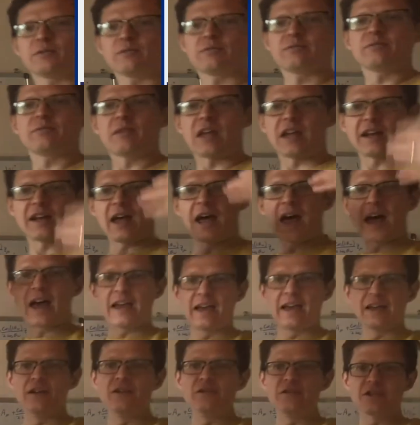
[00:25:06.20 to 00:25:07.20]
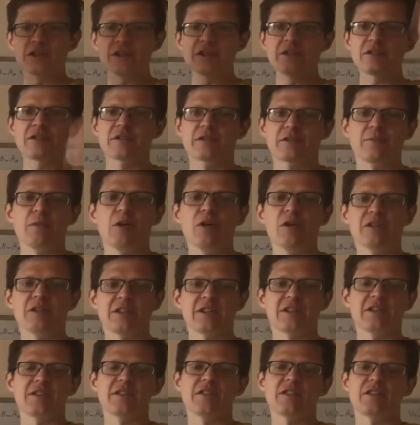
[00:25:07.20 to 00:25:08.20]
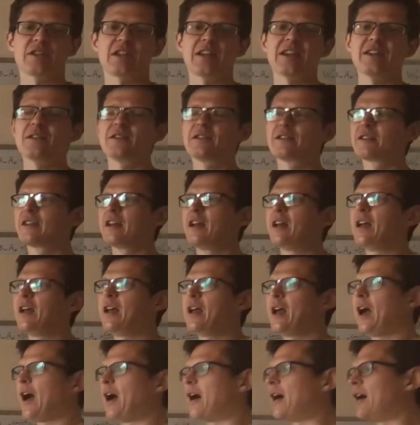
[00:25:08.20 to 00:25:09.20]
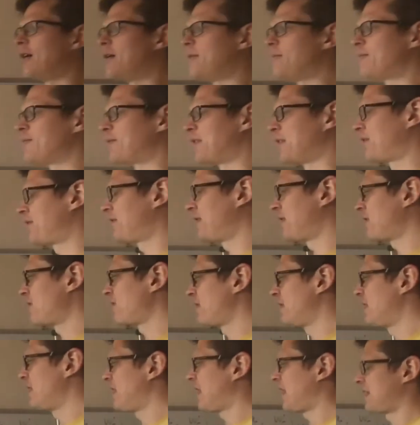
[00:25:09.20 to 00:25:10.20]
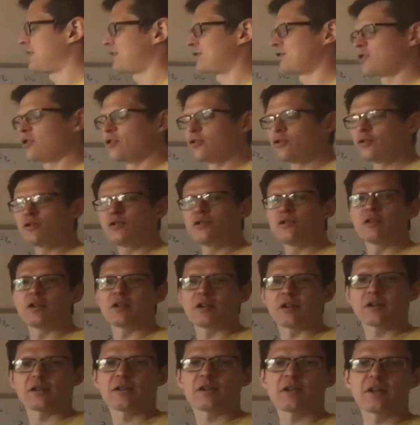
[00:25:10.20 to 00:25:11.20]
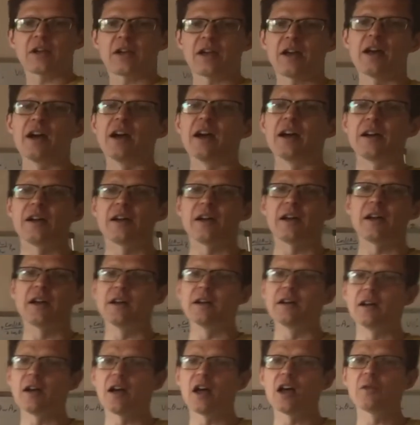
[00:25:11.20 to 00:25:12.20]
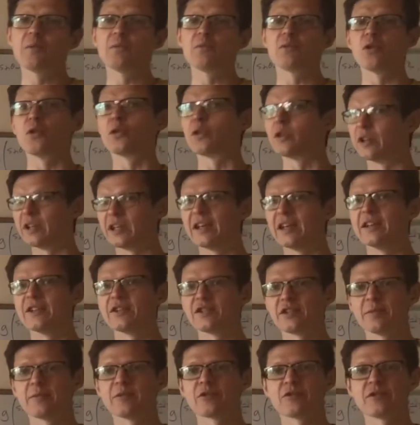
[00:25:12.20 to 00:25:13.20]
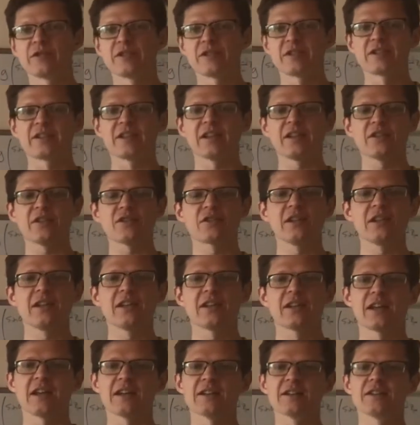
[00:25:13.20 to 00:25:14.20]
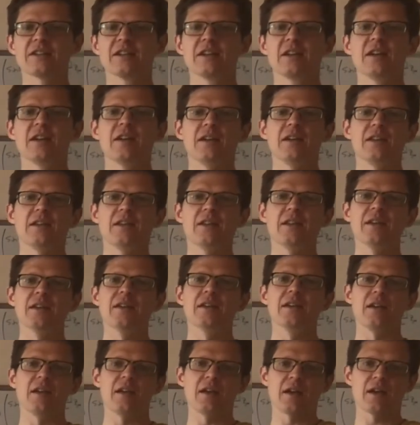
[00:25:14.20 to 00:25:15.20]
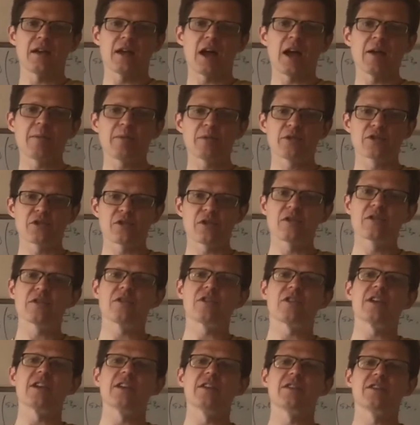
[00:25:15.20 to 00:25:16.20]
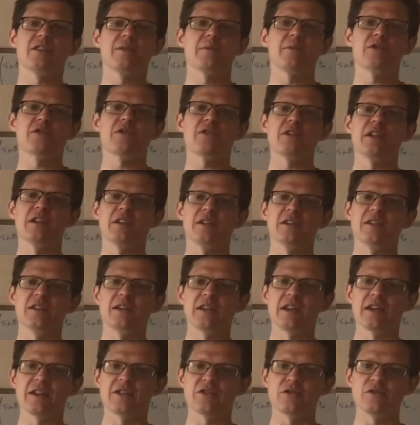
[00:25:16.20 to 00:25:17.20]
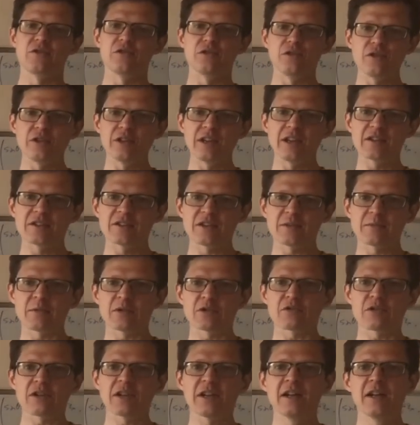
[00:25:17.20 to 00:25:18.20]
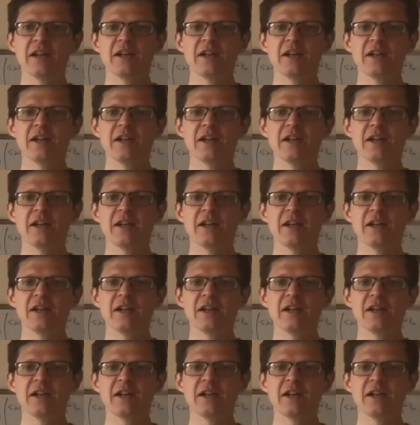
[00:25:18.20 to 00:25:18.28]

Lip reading: at high energies, small distance scales, the theory has two unbroken gauge symmetries, essentially. It has the hypercharged gauge symmetry and the SU2 gauge symmetry.